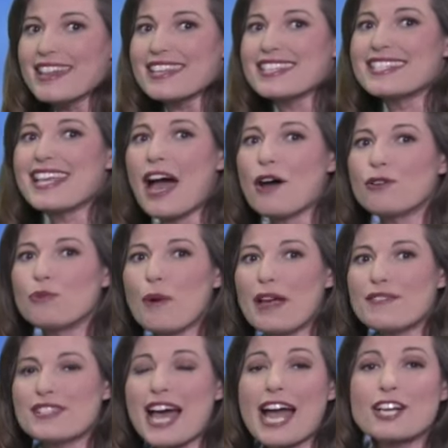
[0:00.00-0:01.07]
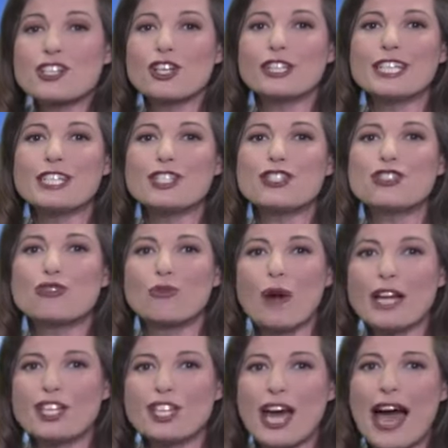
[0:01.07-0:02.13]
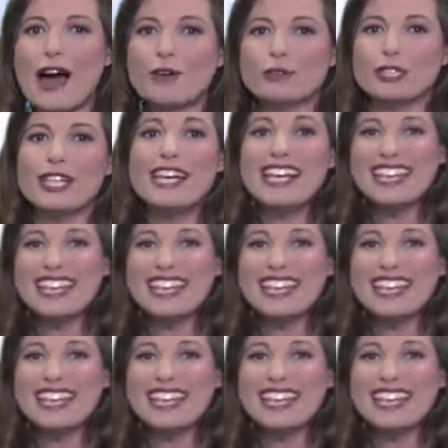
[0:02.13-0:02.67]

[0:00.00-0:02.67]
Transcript: the sound waves actually stretch out,